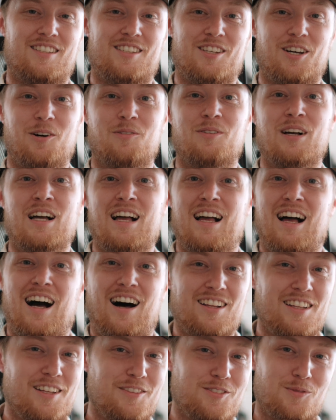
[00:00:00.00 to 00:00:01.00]
So
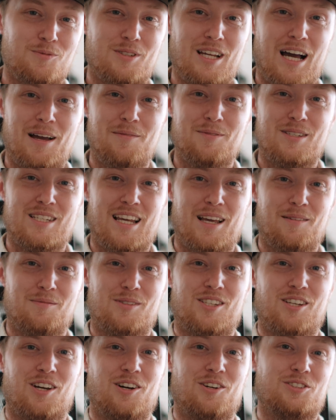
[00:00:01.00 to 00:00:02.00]
I'll leave some timestamps
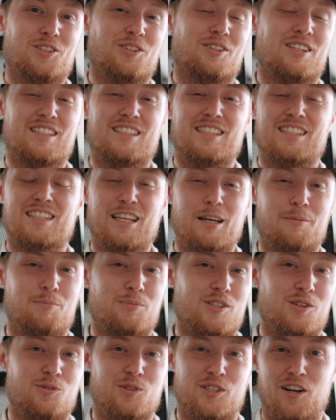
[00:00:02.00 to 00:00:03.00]
so you can
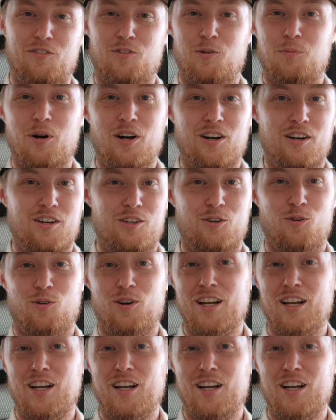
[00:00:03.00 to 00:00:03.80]
skip to whichever part you're